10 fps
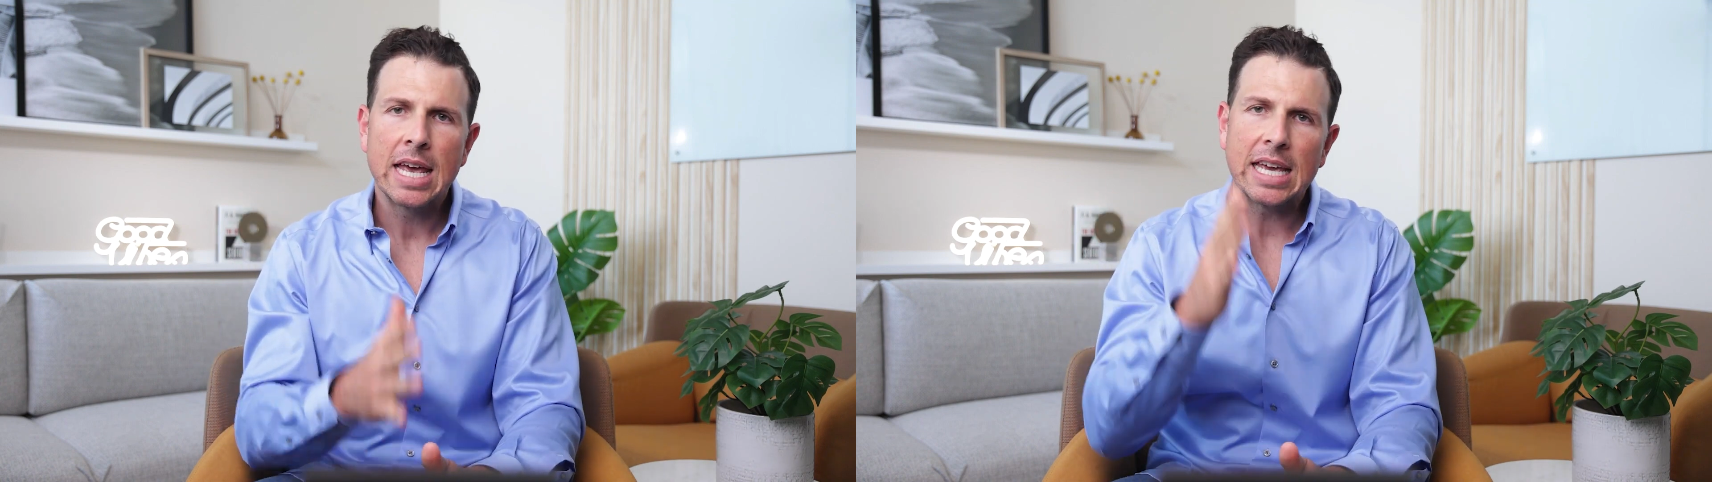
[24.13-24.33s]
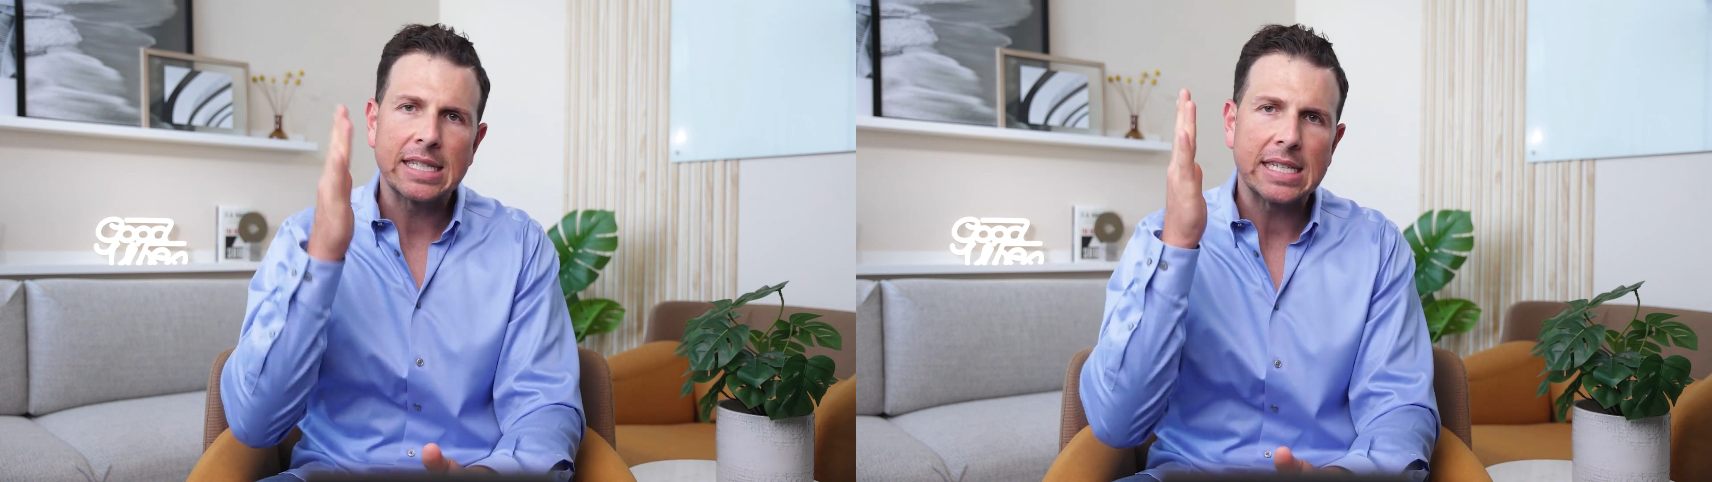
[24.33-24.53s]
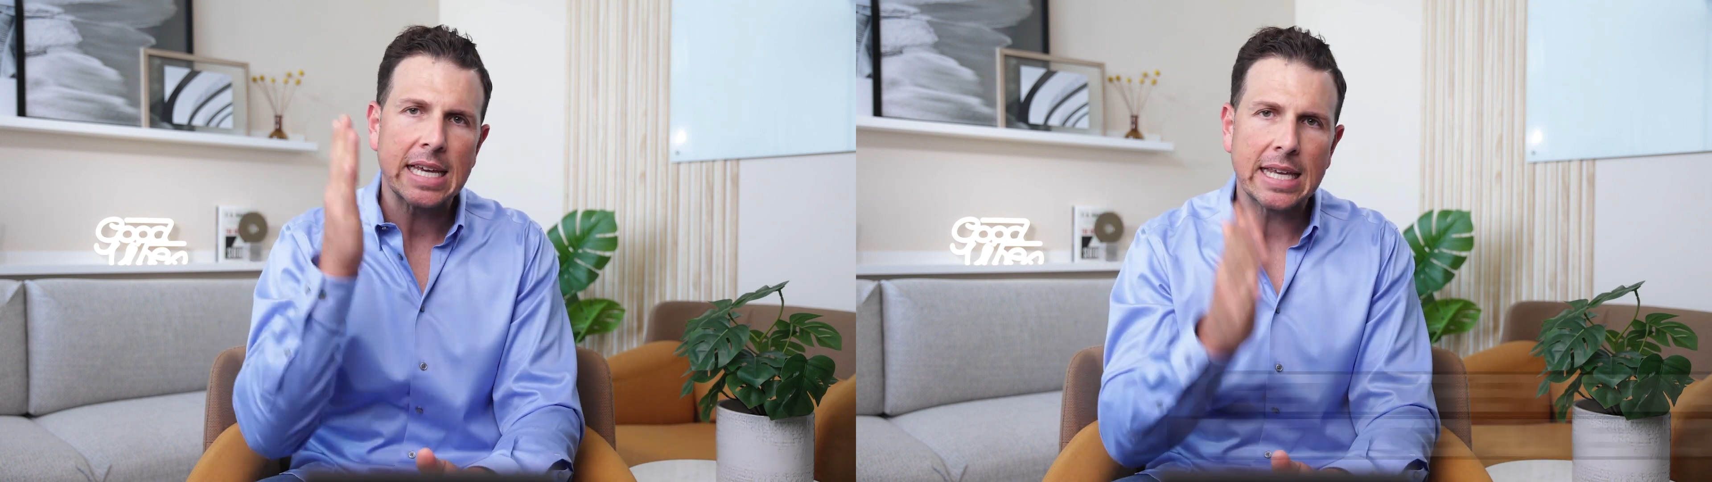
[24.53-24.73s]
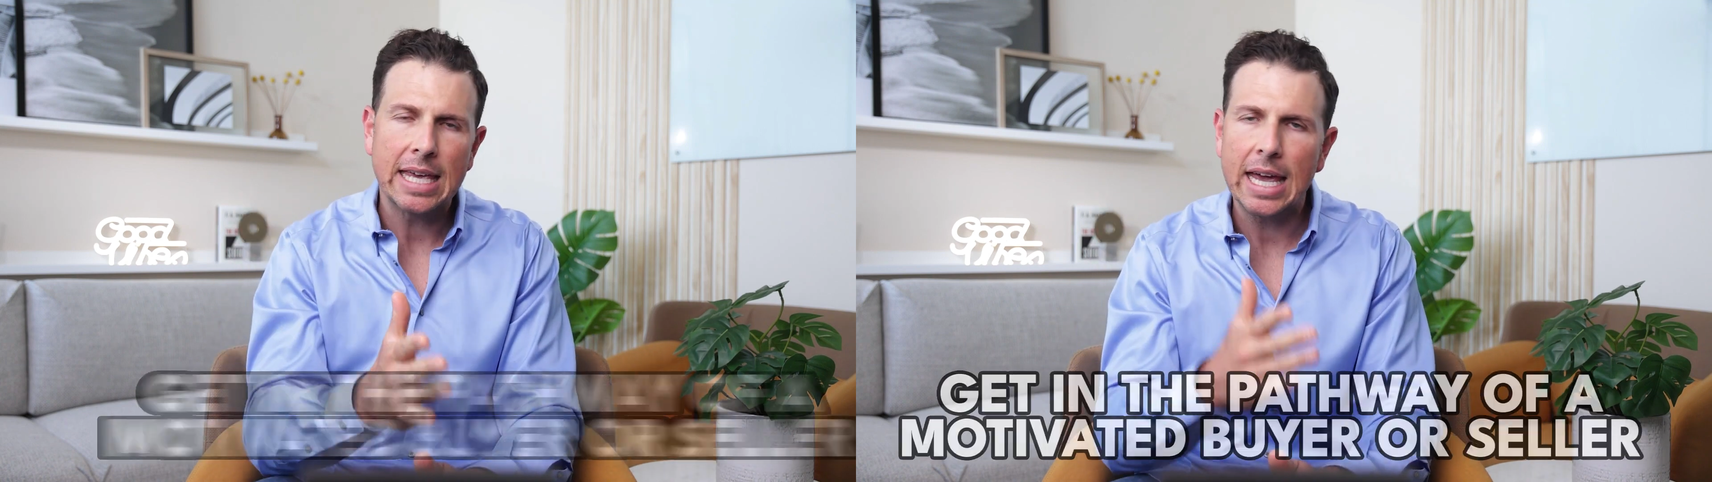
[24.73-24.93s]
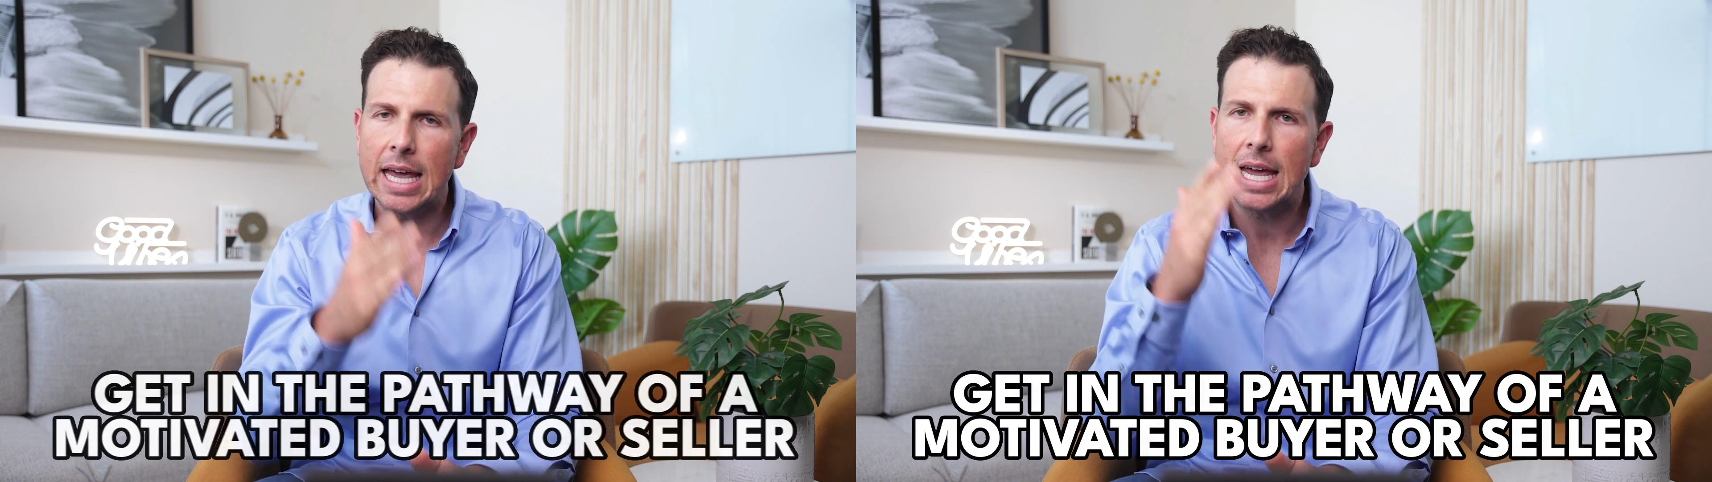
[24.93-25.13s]
is to
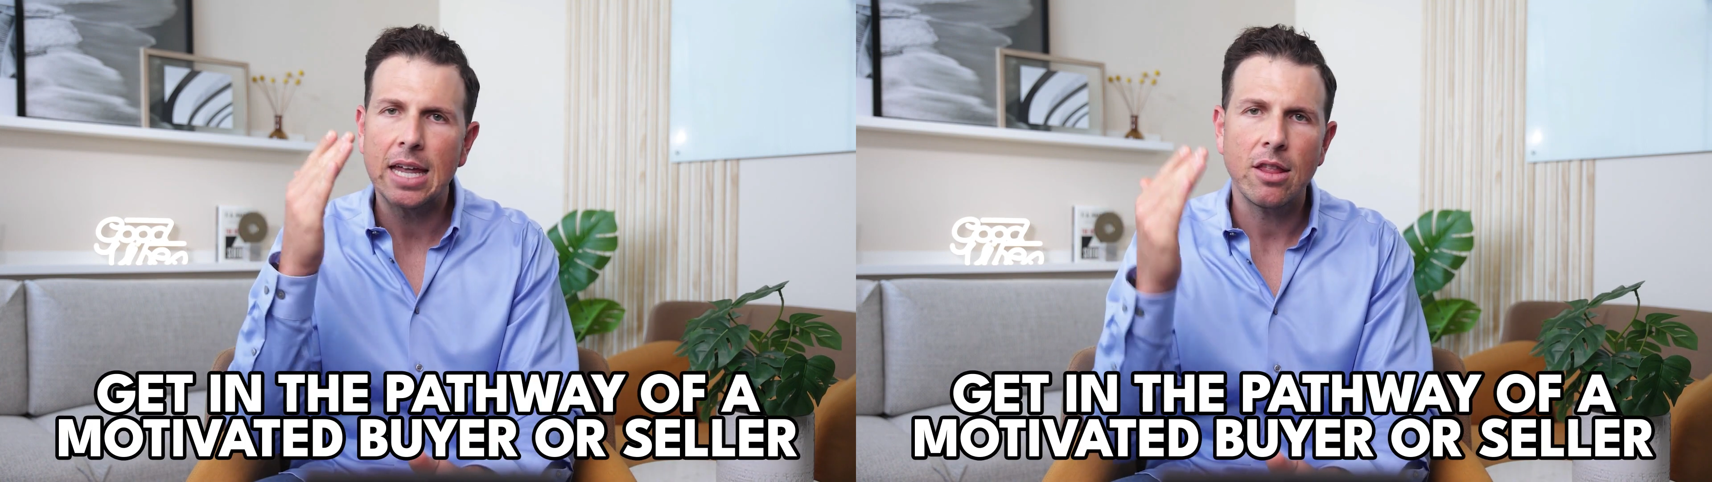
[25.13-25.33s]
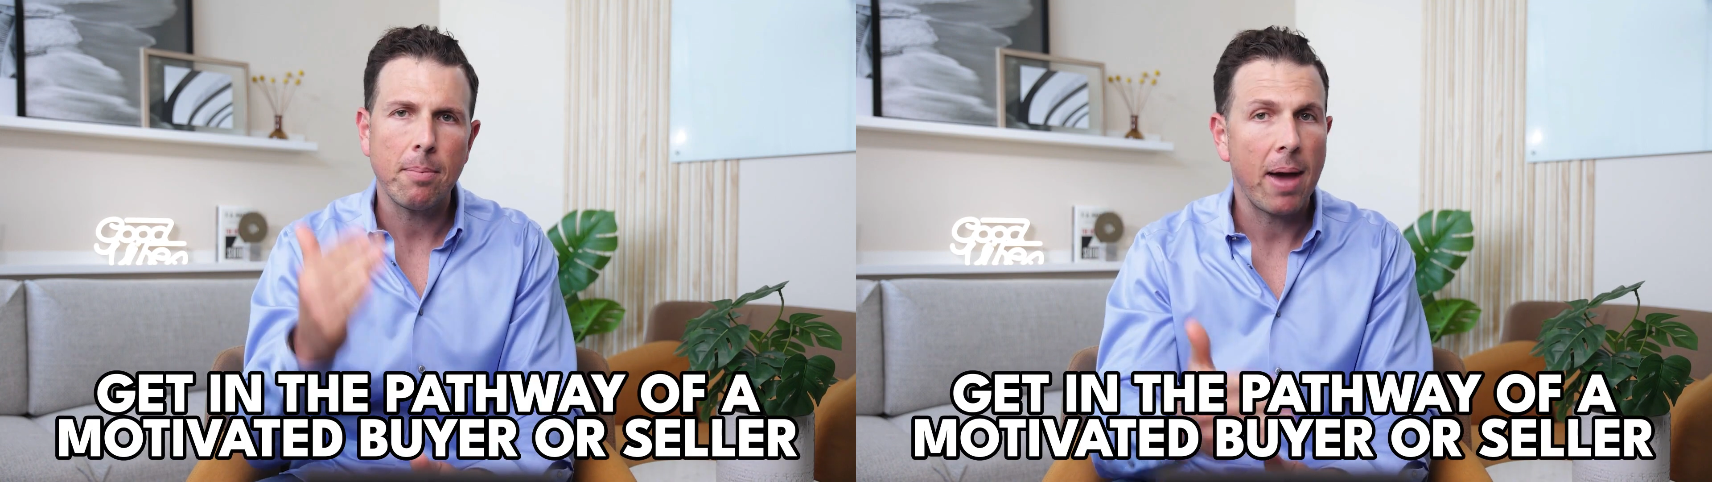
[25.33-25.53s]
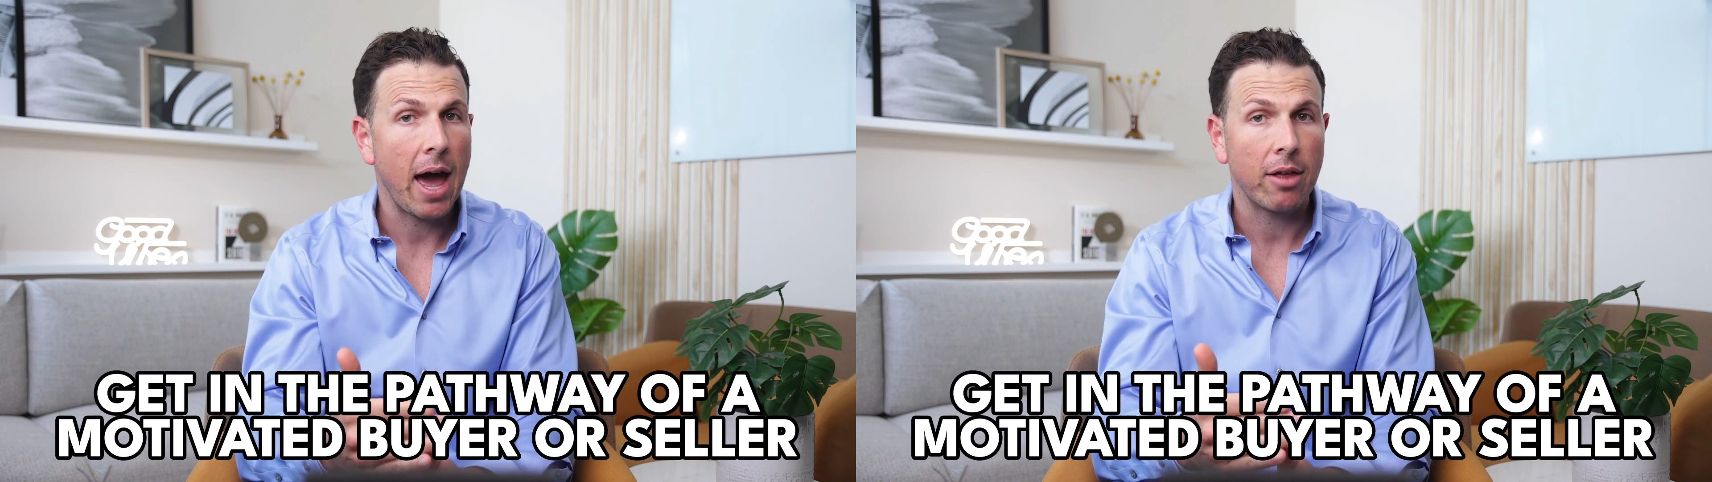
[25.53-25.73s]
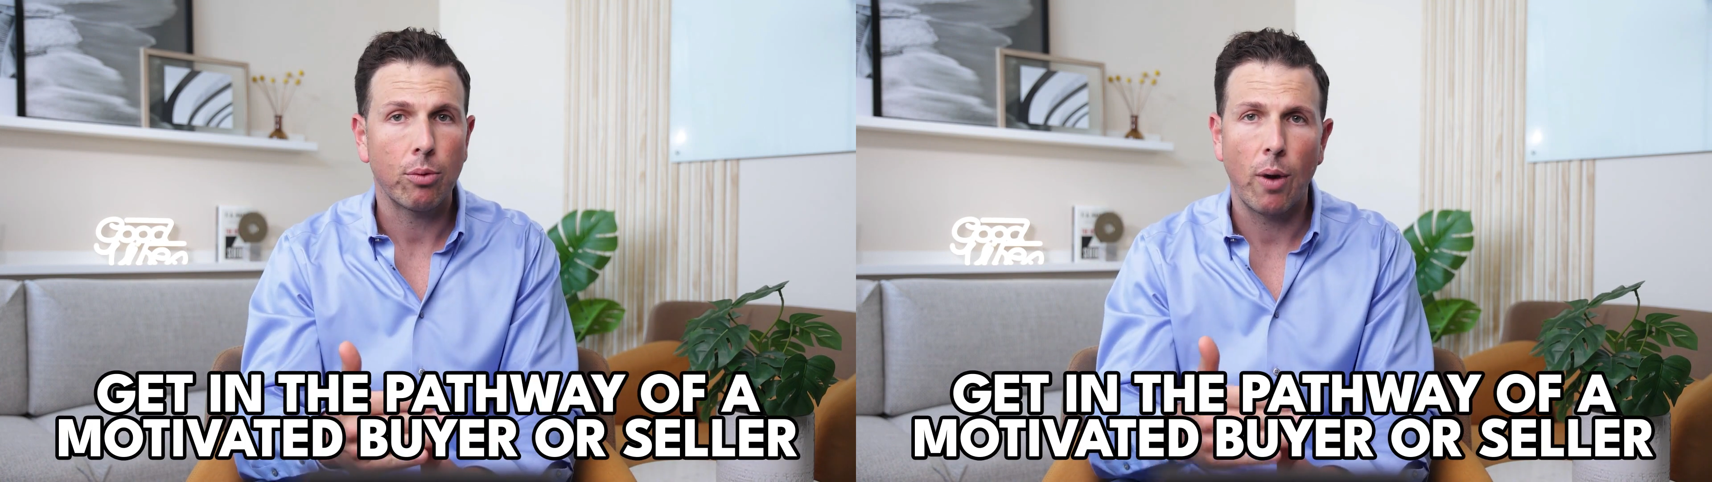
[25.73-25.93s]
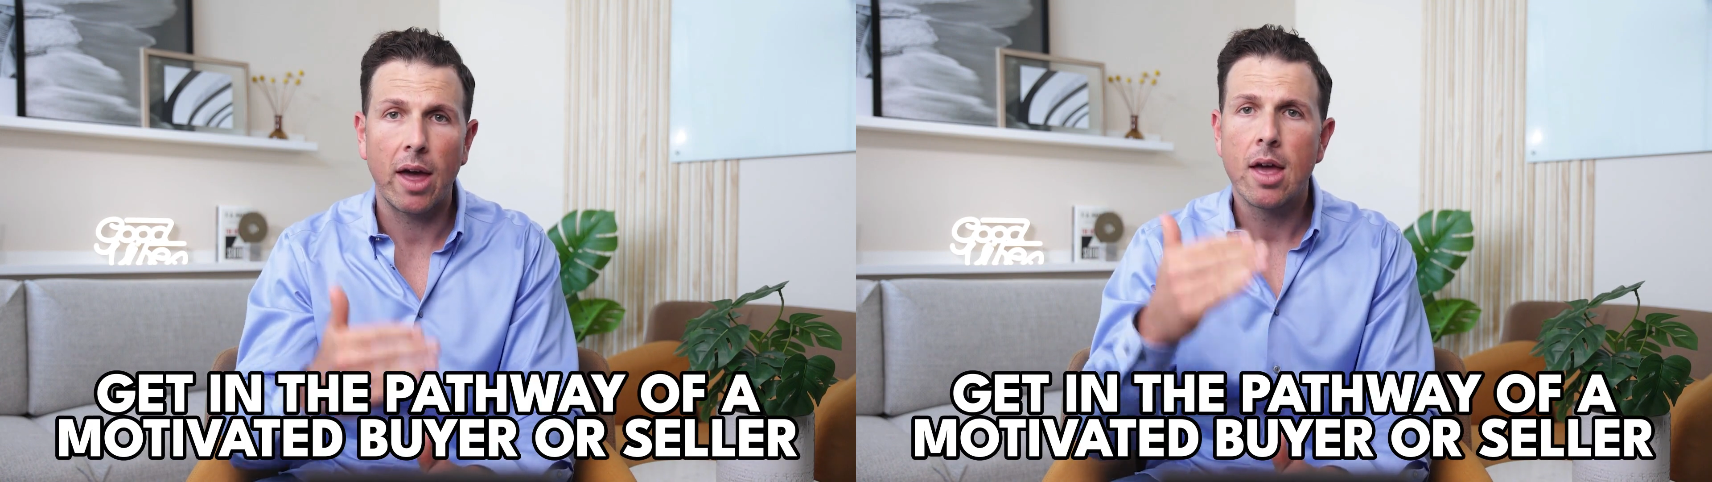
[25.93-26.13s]
get in the
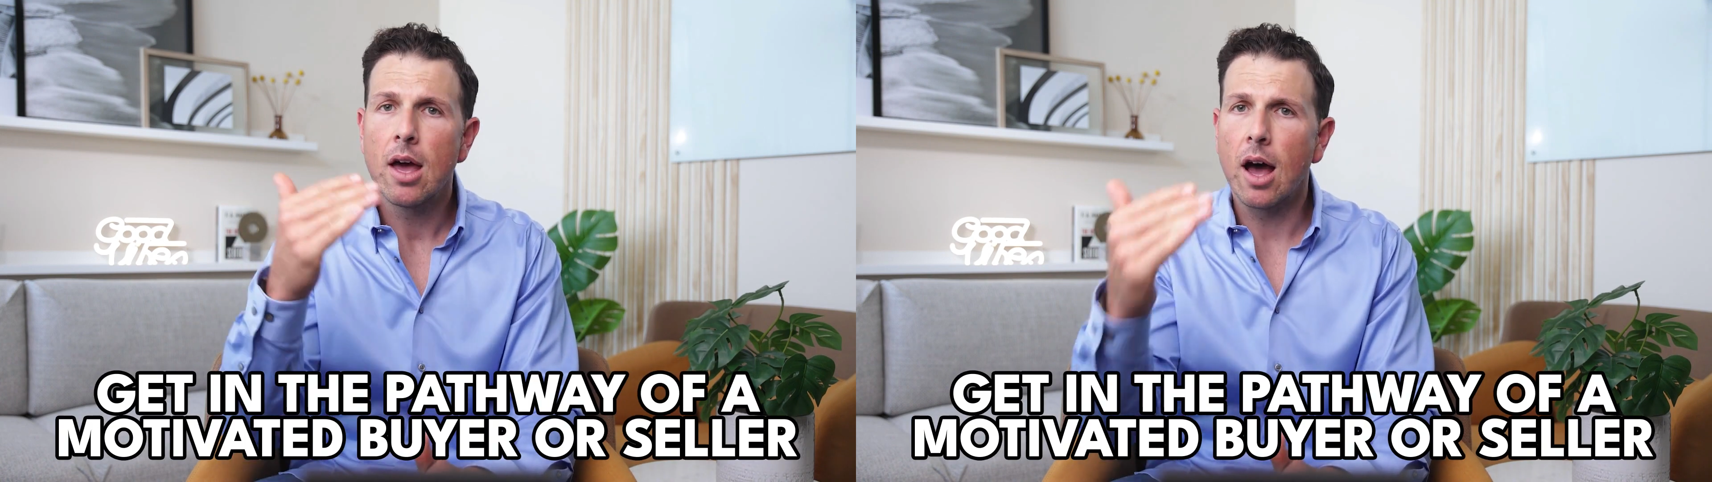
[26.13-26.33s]
pathway